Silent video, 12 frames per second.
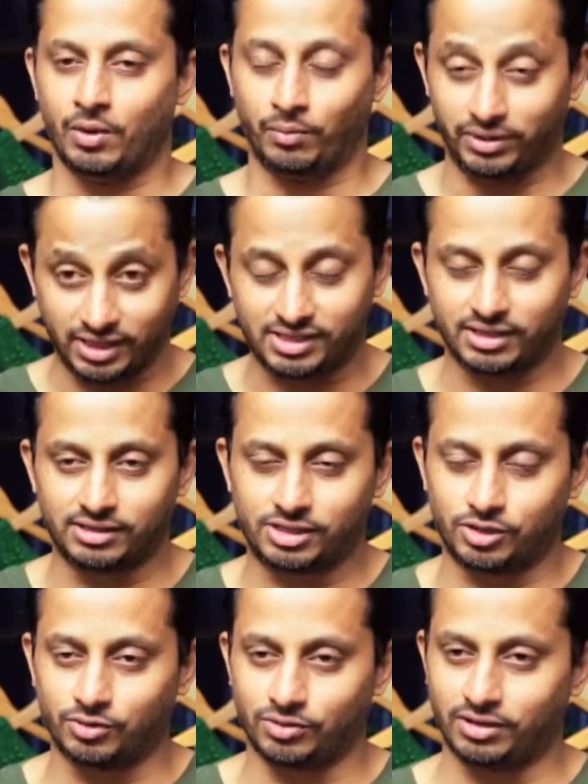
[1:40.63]
with this
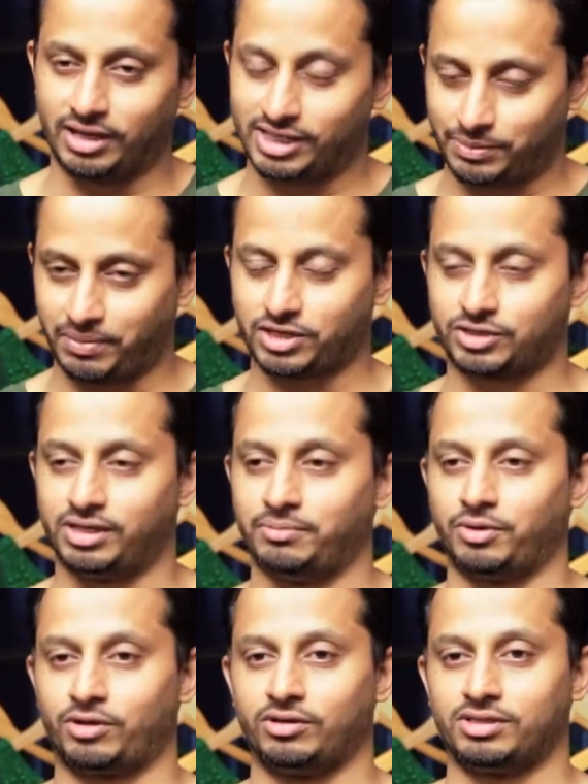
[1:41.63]
institute, especially
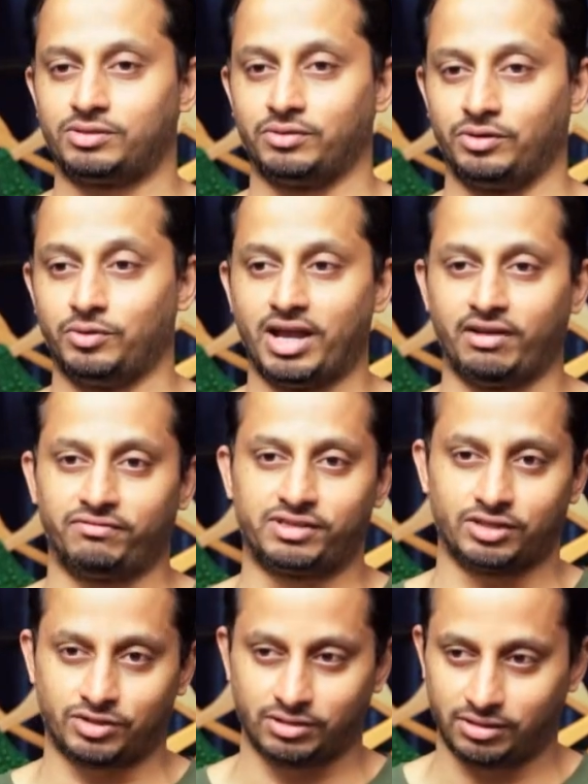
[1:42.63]
because you have
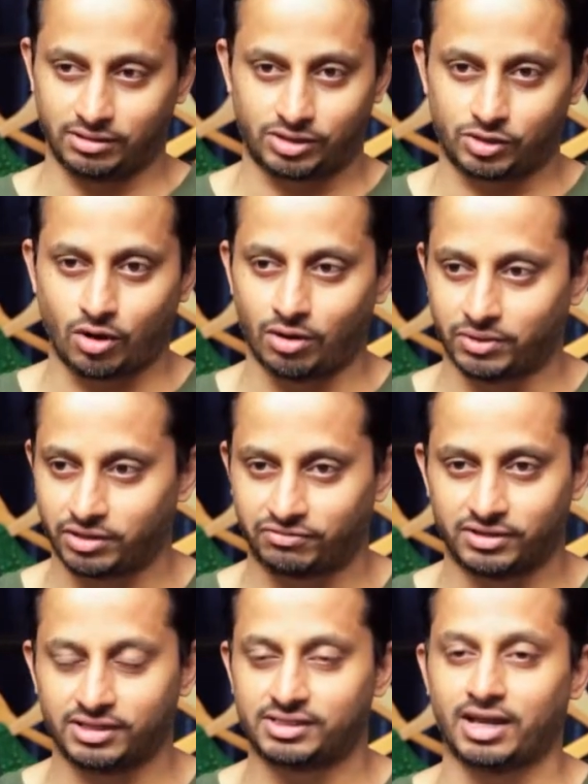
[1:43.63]
such a stalwart of
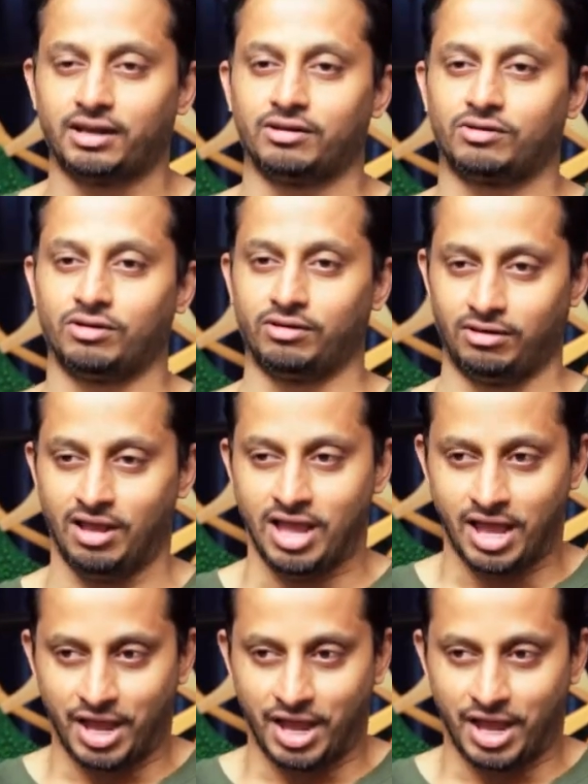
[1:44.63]
a designer called